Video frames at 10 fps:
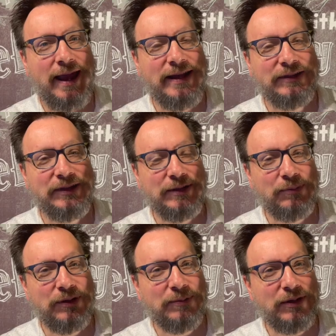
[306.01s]
he's going to put
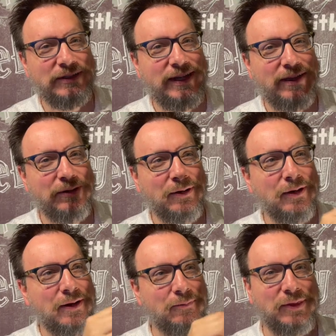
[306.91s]
them all together
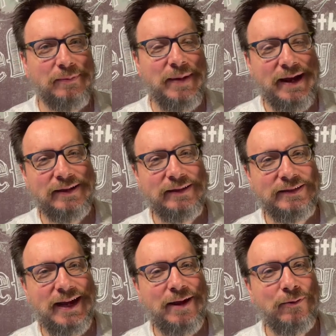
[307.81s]
with the man in the
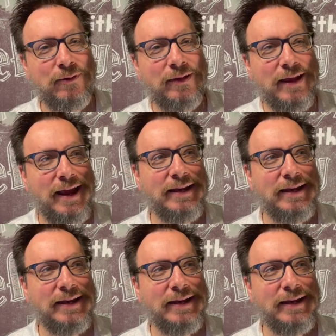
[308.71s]
towel. And he's